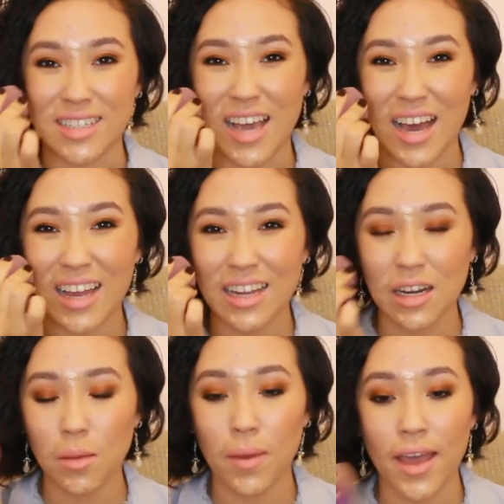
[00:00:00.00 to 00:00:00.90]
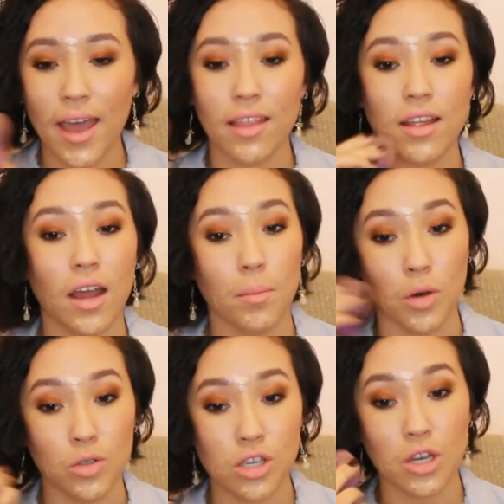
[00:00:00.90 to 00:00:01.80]
tiny bit and then I
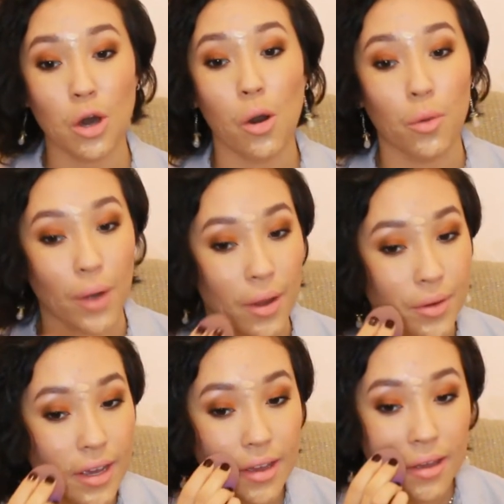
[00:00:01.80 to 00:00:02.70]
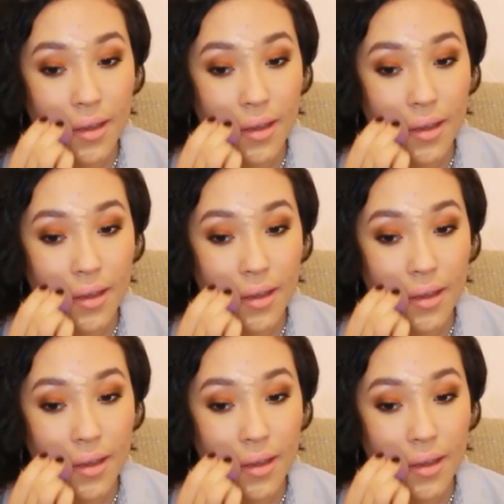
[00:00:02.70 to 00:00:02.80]
mostly go around it.